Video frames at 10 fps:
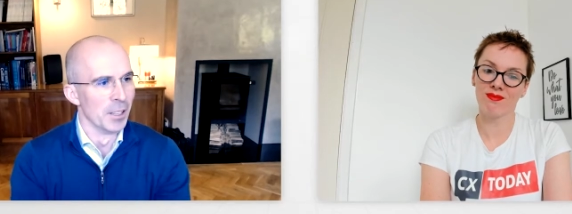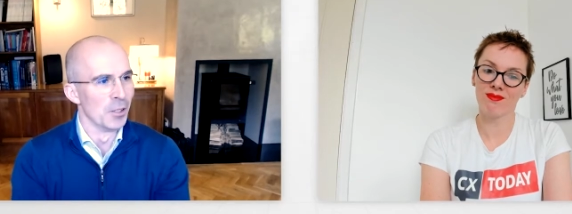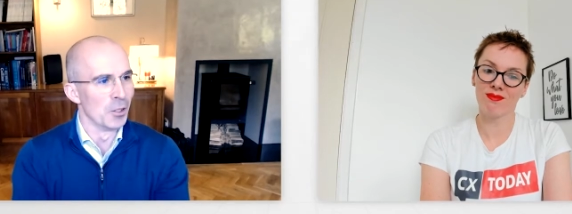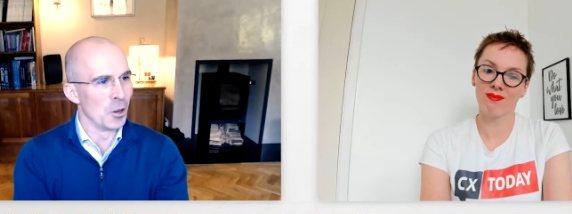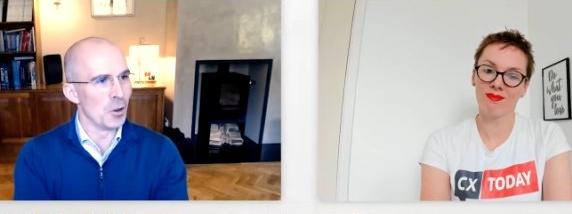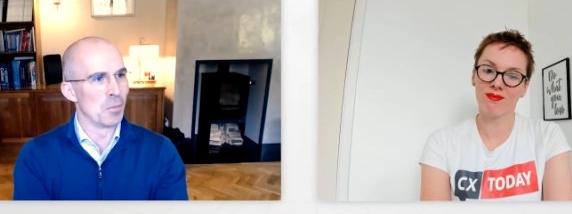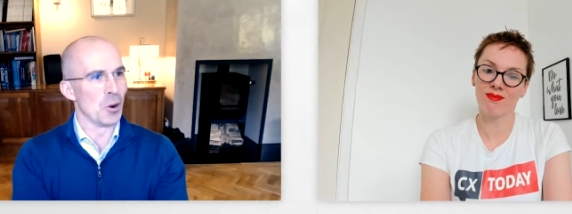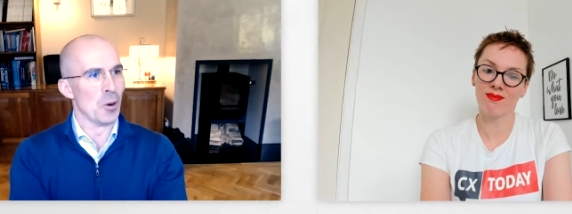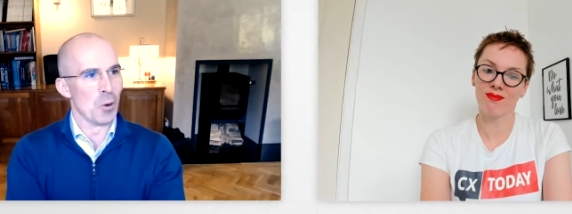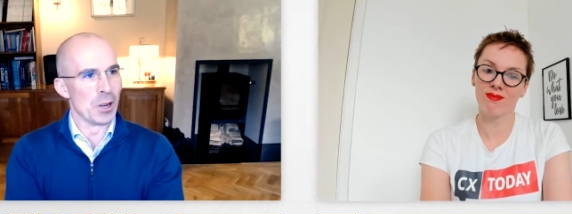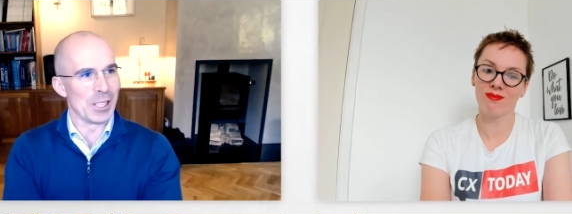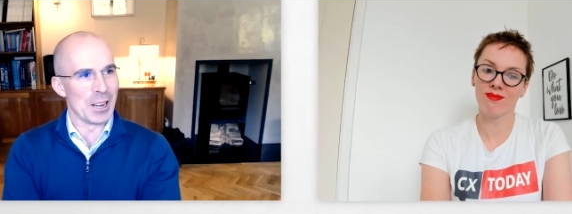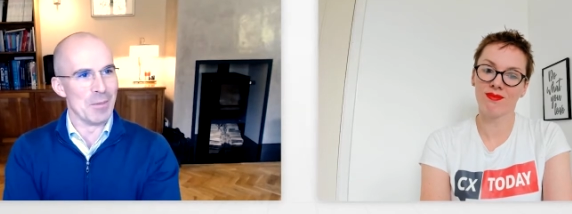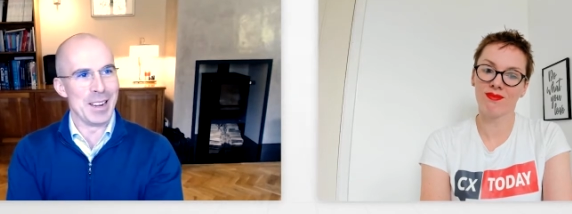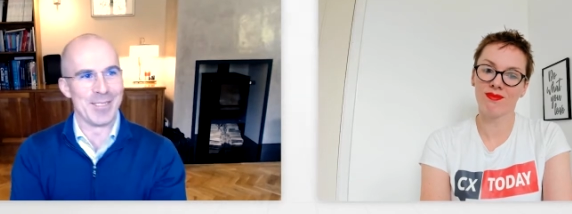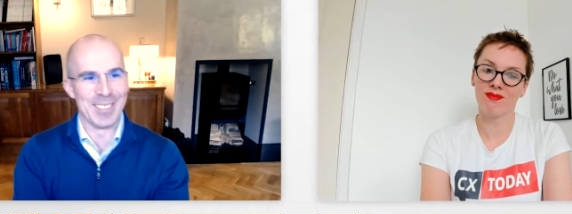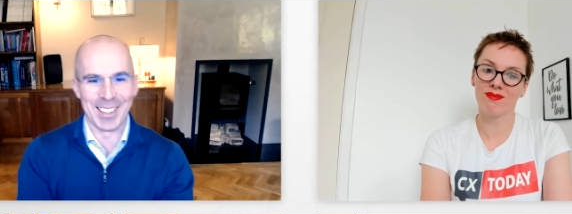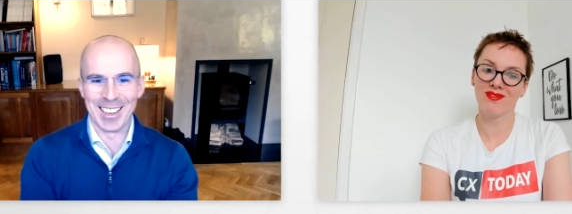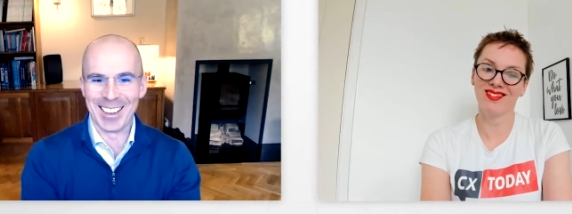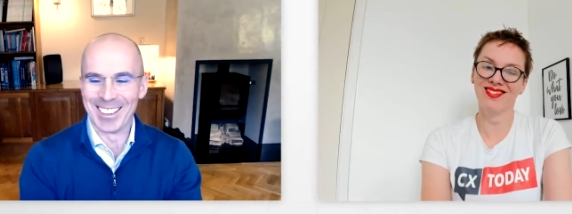Speaker 1: It's a good point. What is it going to mean for
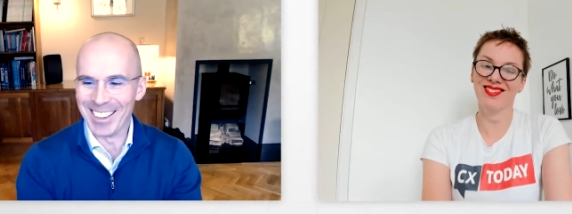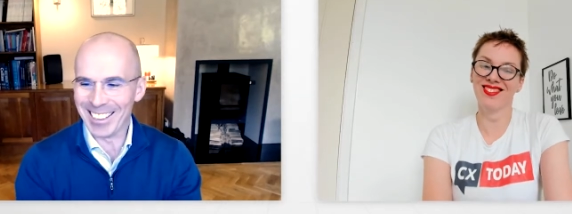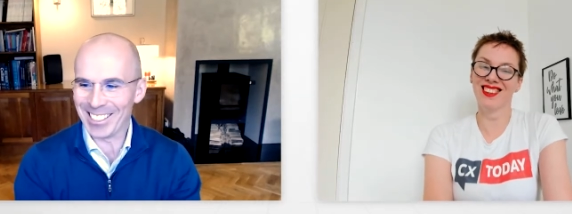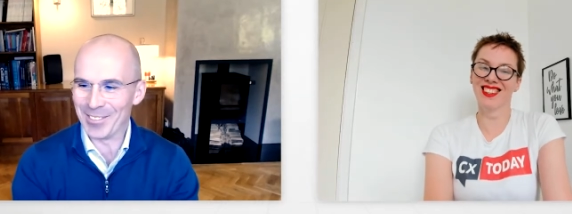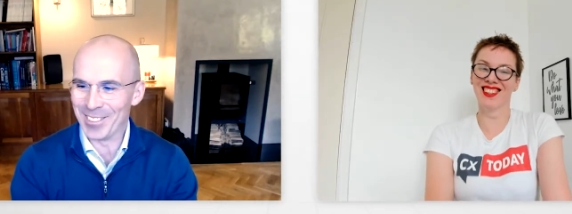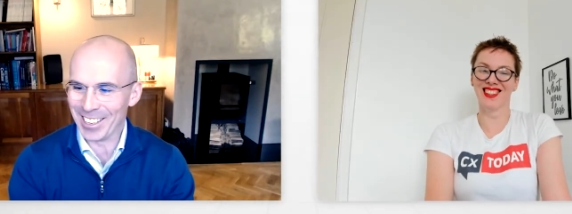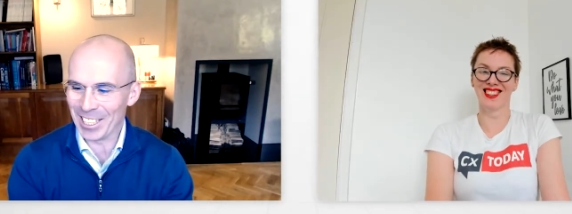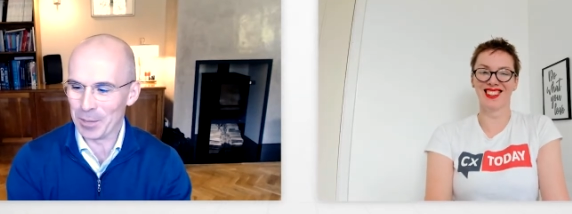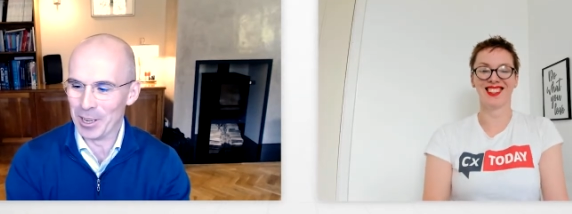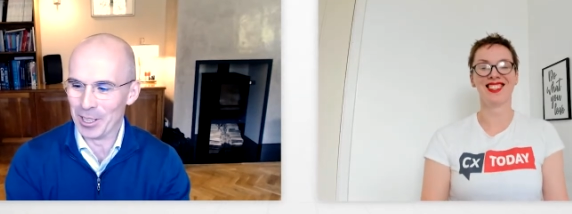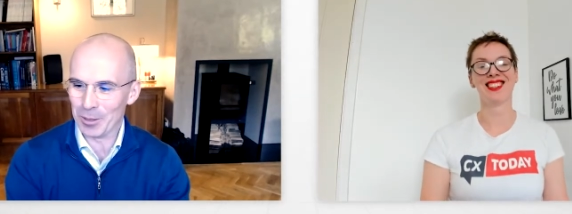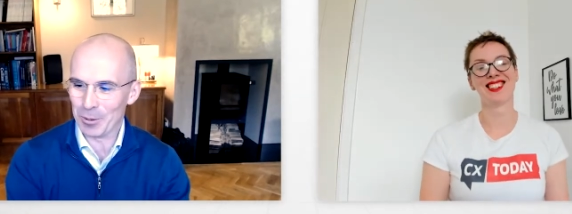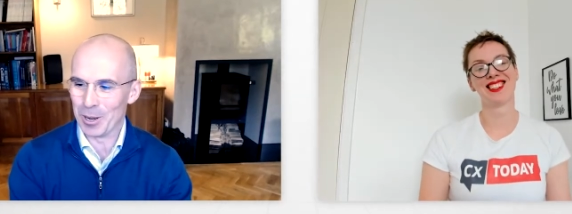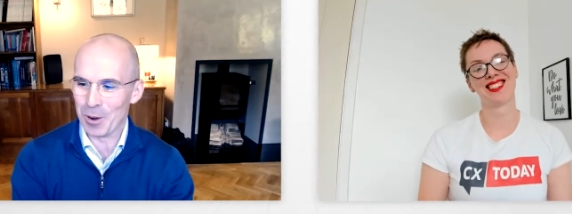the customer experience world?